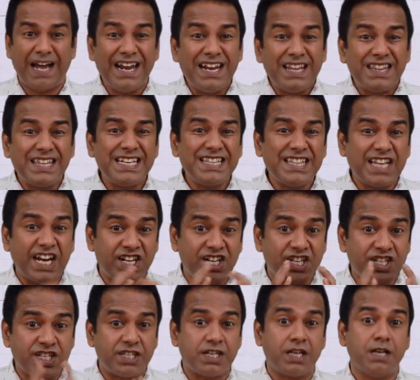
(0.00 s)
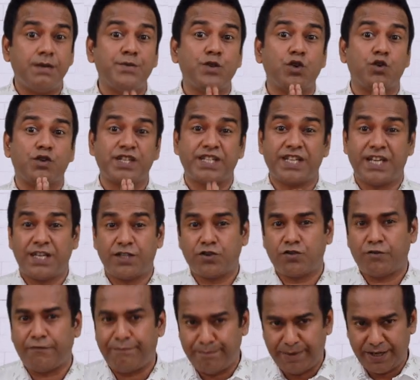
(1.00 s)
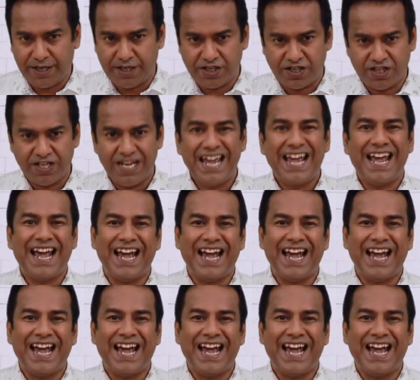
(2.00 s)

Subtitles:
Anything that disturbs your sense of peace